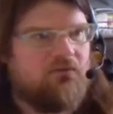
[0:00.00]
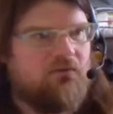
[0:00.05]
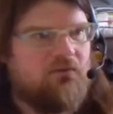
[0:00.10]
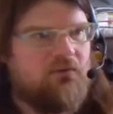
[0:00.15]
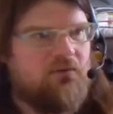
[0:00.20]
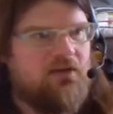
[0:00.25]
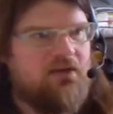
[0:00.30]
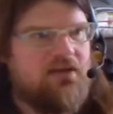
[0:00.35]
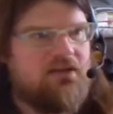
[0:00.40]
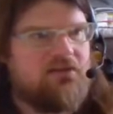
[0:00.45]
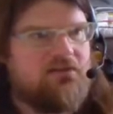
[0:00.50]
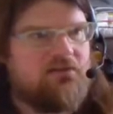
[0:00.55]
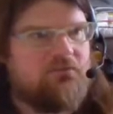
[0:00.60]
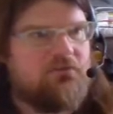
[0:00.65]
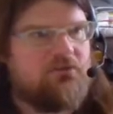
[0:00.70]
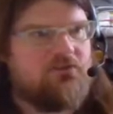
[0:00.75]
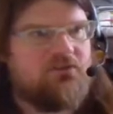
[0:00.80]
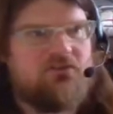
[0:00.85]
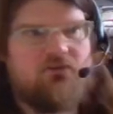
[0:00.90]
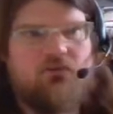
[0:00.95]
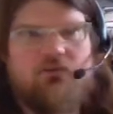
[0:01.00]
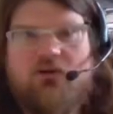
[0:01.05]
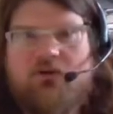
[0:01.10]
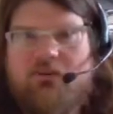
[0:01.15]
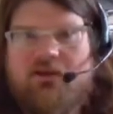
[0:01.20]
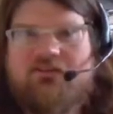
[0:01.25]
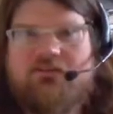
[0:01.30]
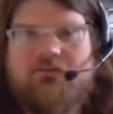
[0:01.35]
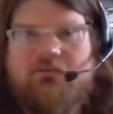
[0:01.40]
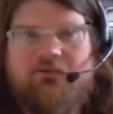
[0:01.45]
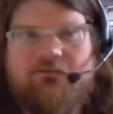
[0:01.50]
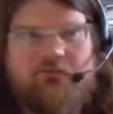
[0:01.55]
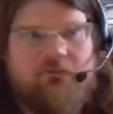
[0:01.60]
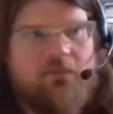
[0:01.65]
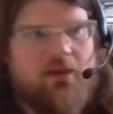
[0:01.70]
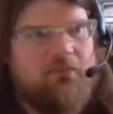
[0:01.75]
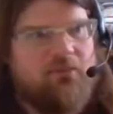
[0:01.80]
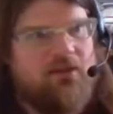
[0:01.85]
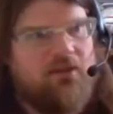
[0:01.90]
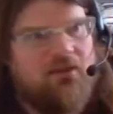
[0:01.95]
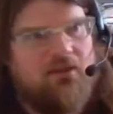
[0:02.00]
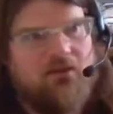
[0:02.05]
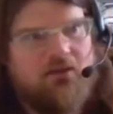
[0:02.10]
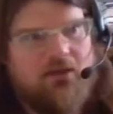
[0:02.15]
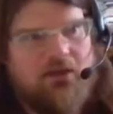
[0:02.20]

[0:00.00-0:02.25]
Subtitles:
need someone to talk about something for maybe the